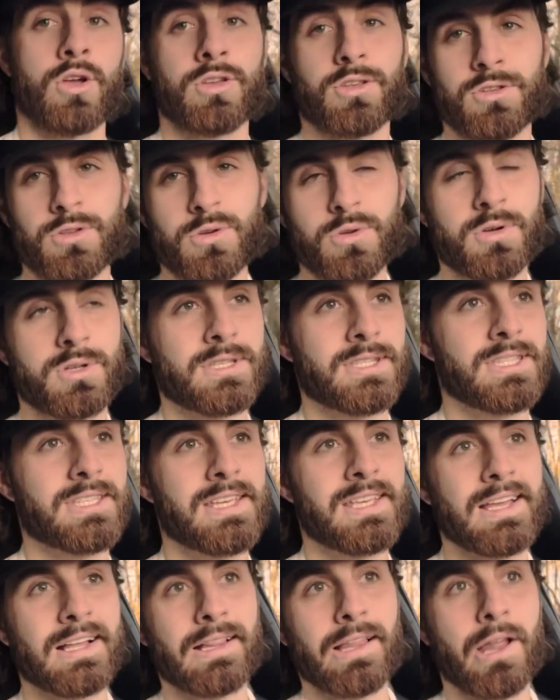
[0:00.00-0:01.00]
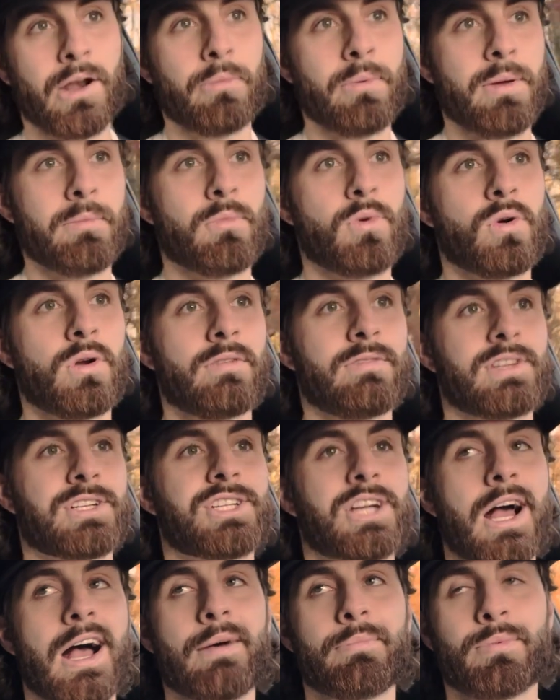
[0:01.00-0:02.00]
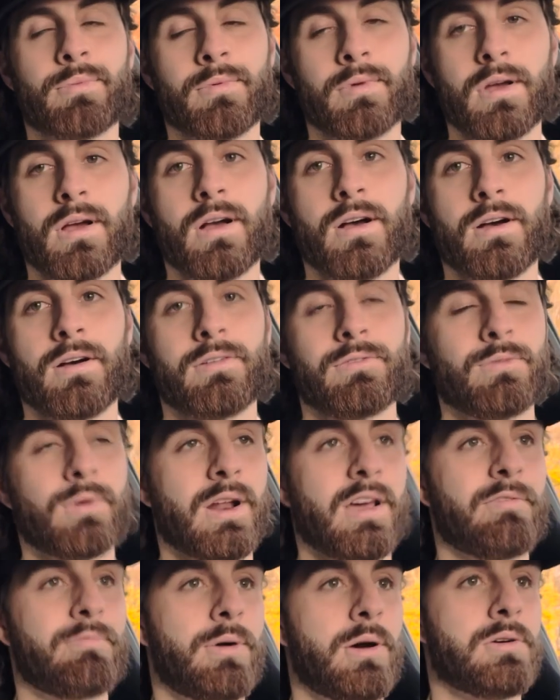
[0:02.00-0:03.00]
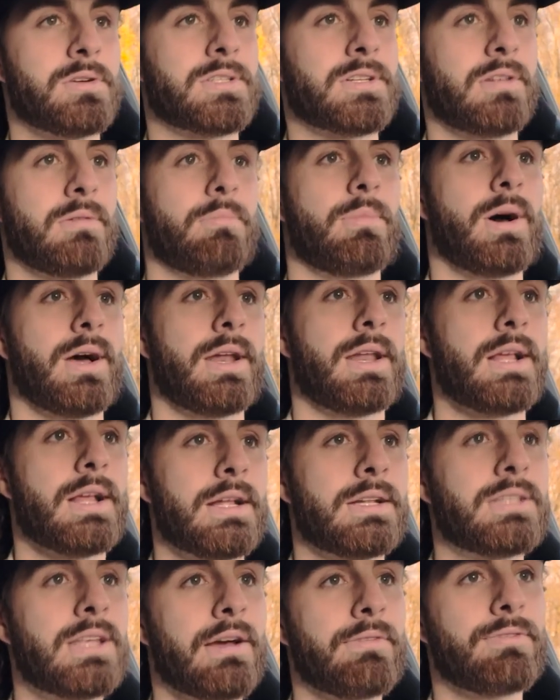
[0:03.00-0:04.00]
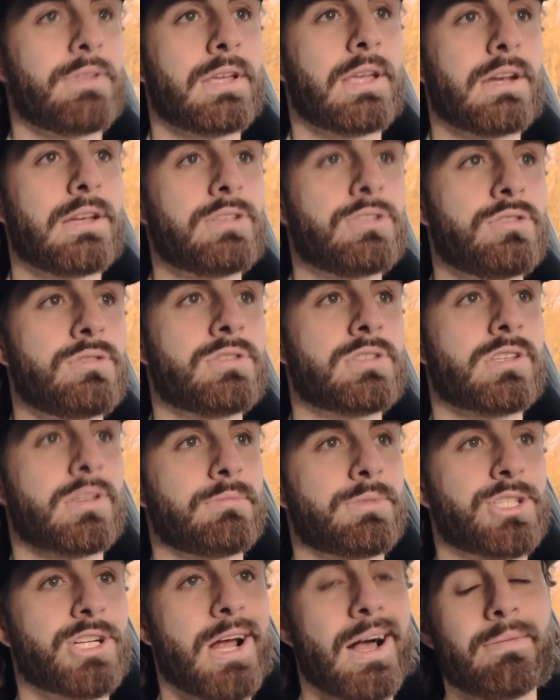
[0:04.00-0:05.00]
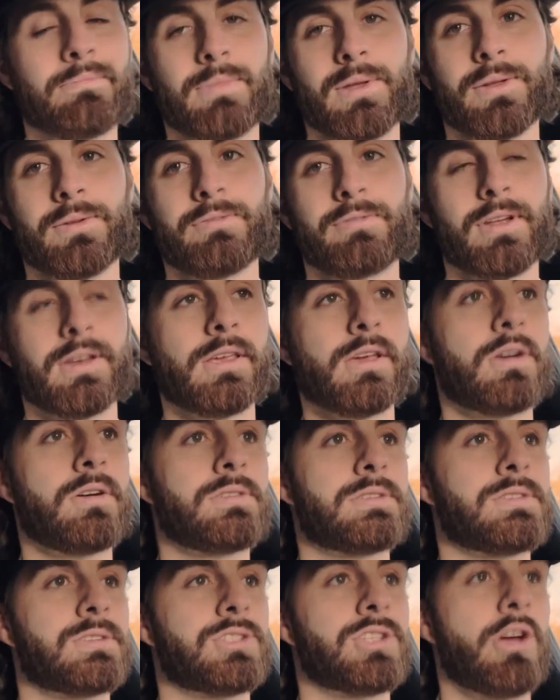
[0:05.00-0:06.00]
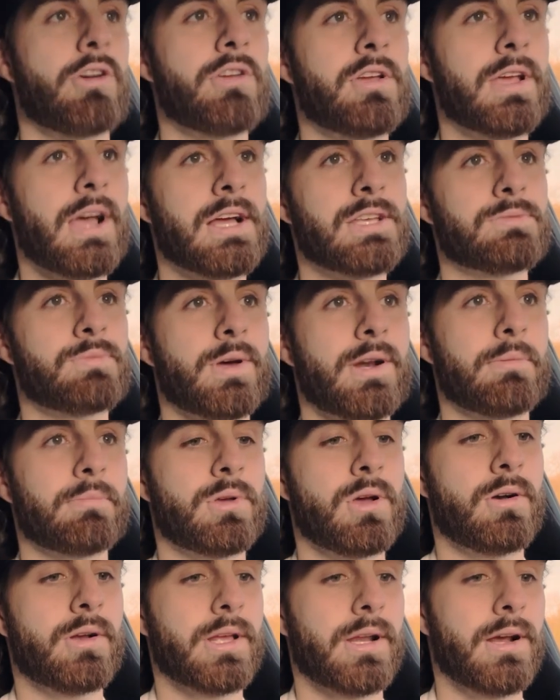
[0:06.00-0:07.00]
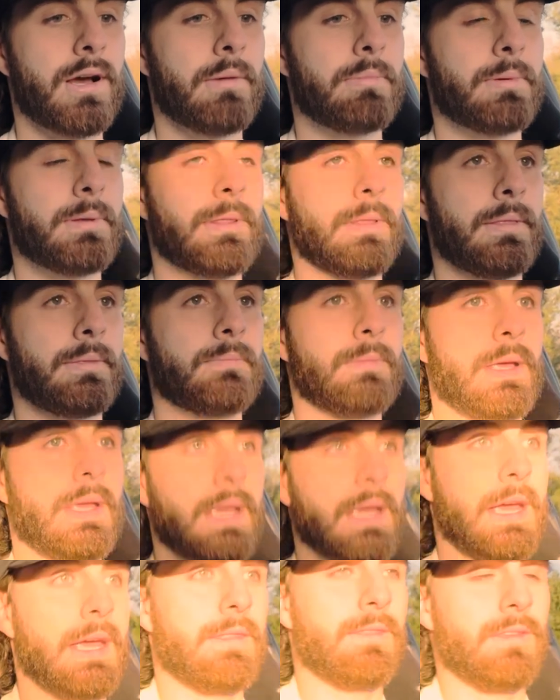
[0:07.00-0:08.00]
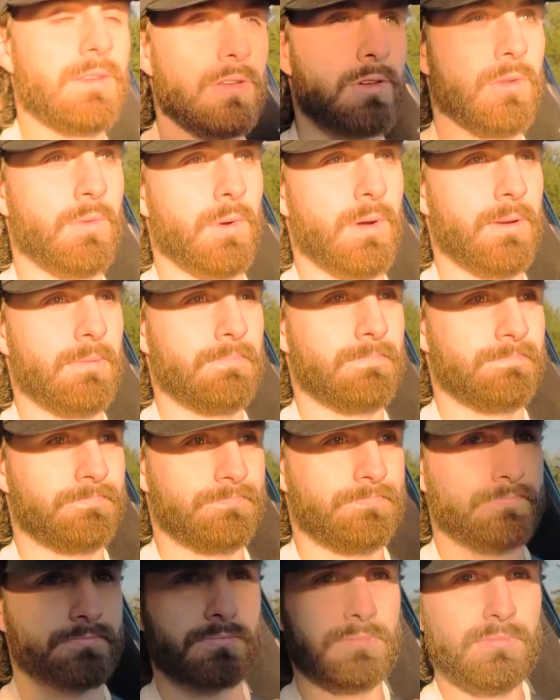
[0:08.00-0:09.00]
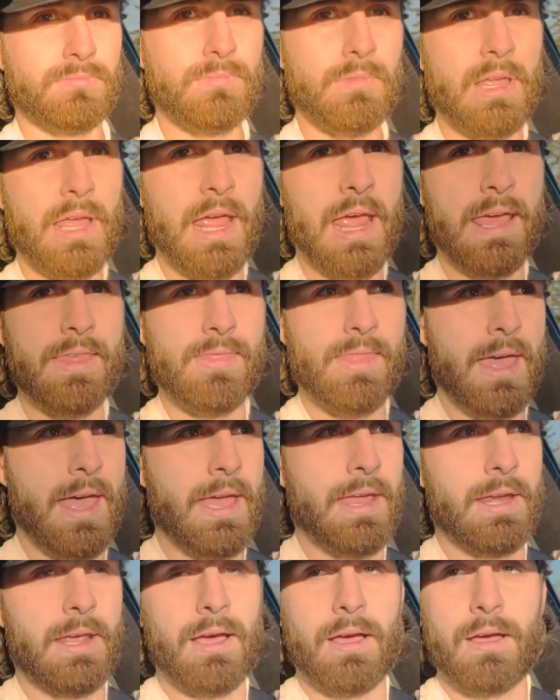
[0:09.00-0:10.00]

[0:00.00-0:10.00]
you can see a little bit more of the shop of what I posted. But definitely going to do some shop build videos, show you guys what I'm cooking up in the new one. And then